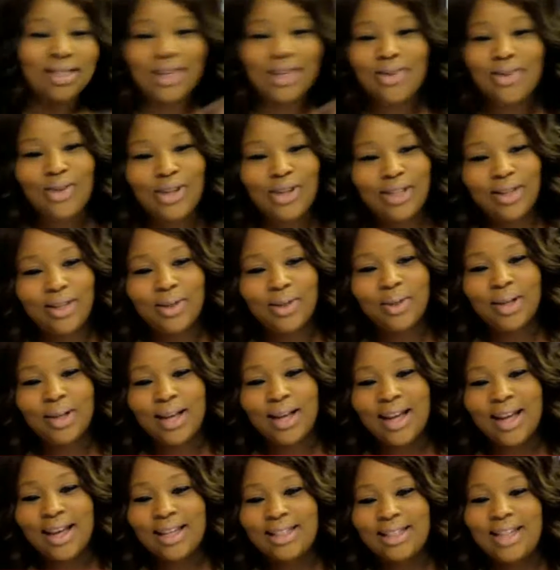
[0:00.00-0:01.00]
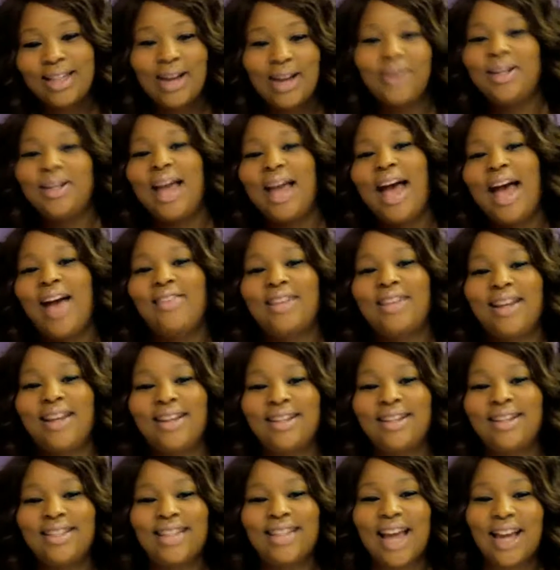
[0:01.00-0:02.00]
and you don't have to
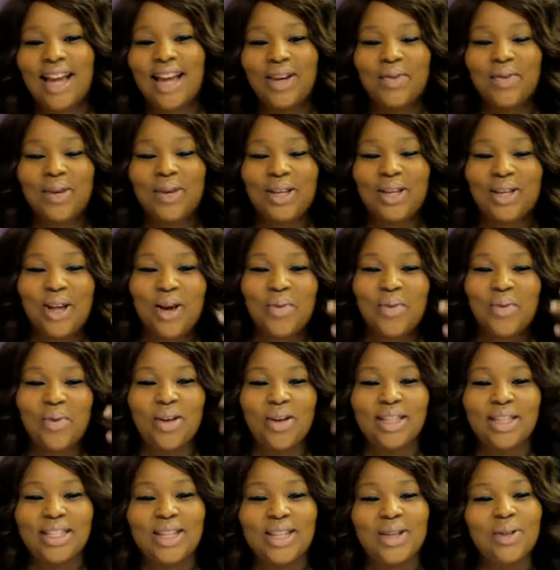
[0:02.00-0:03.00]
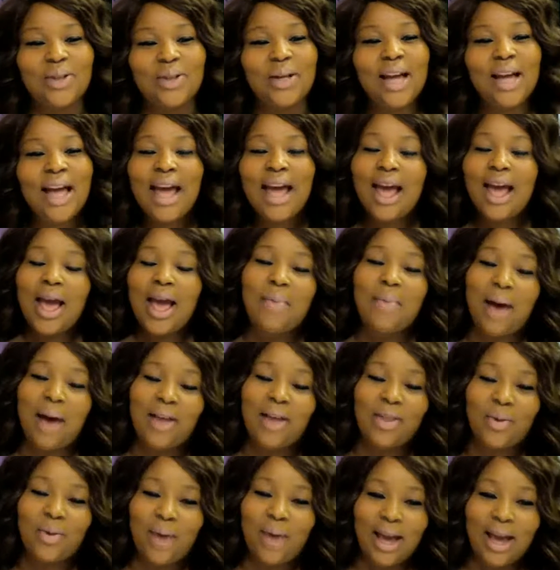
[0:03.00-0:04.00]
entertain it when you don't want to. And by
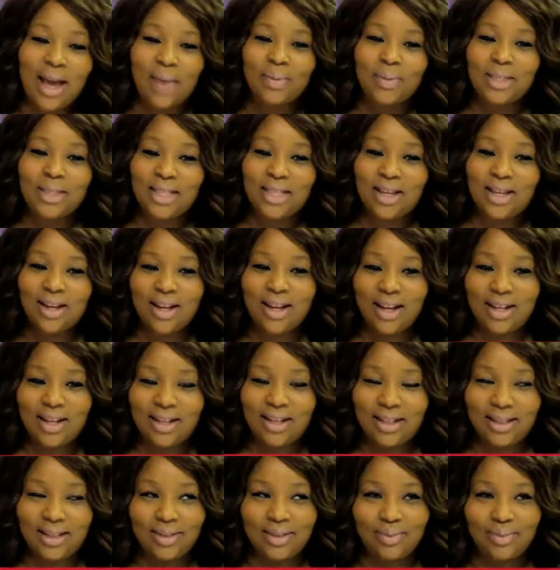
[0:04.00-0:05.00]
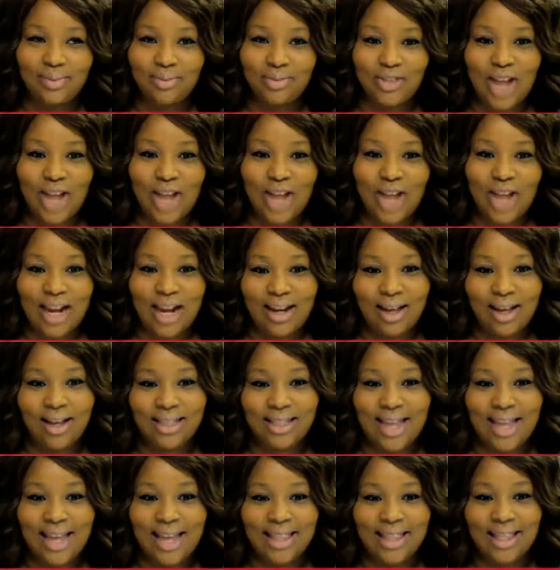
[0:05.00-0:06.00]
the way, I'm still going to try to
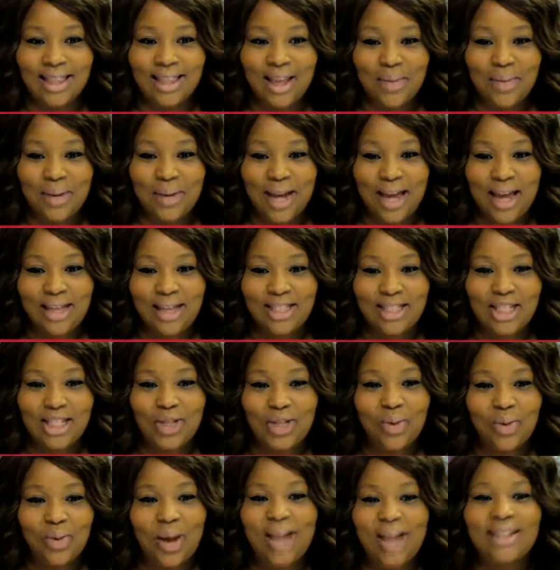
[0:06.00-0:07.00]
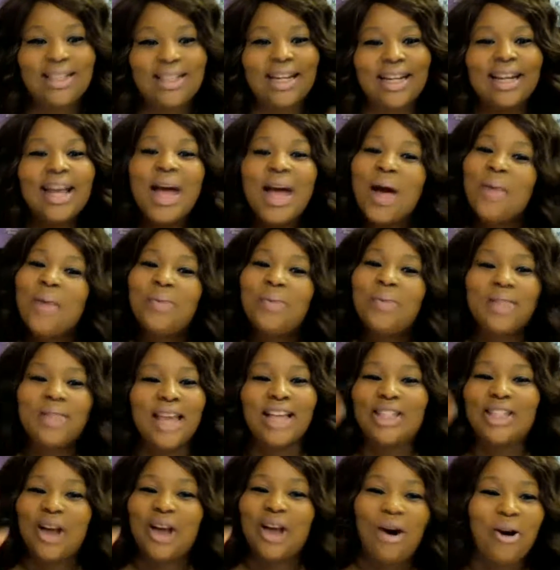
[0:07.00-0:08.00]
understand the lemonade situation, but
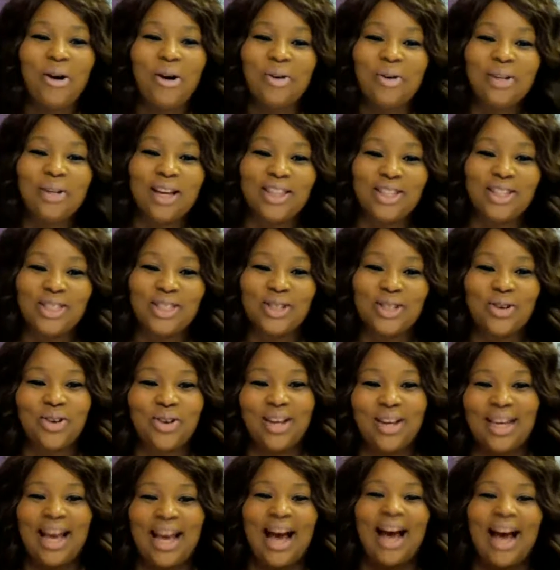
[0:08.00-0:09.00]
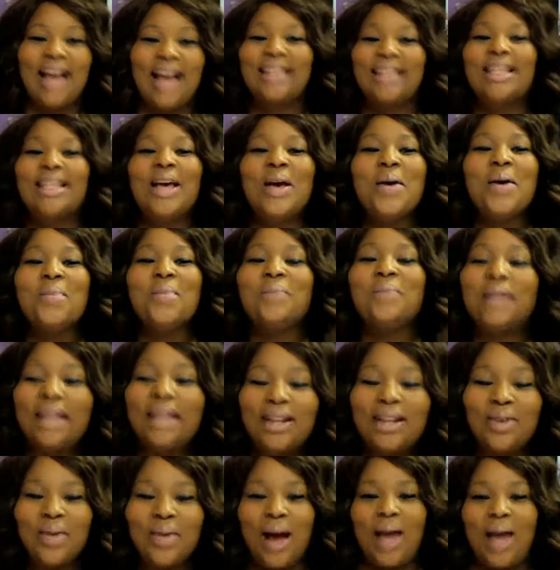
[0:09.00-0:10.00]
that's a whole nother story, guys. But
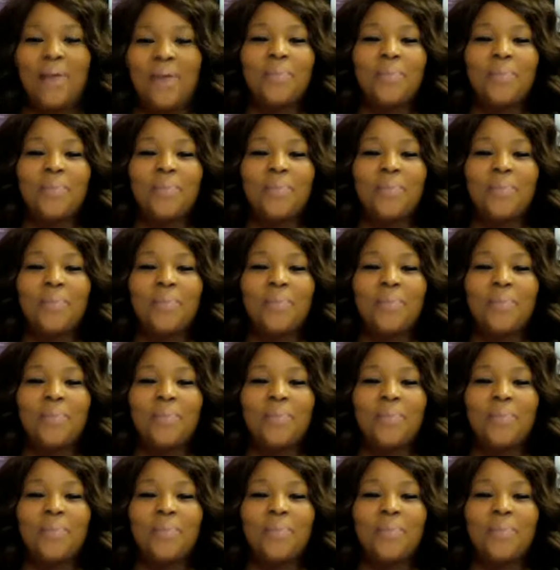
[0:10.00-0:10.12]
anyway,